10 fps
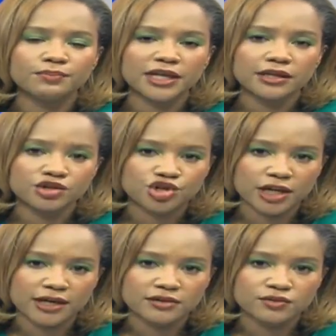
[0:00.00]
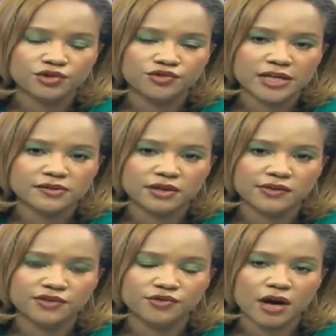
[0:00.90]
billion shillings to address
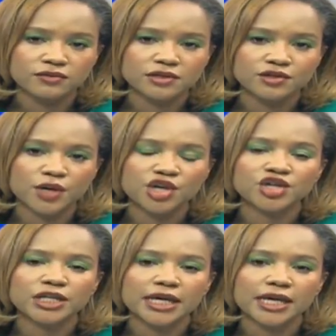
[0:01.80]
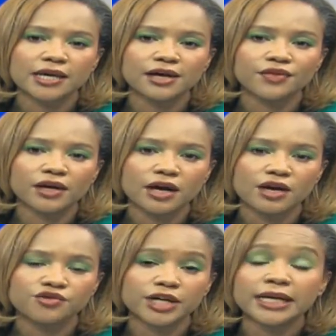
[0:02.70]
the drought situation in the
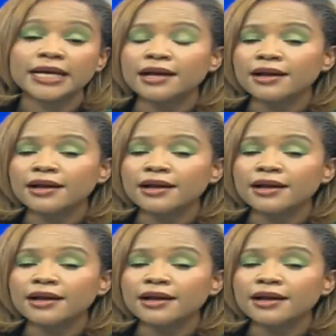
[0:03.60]
country.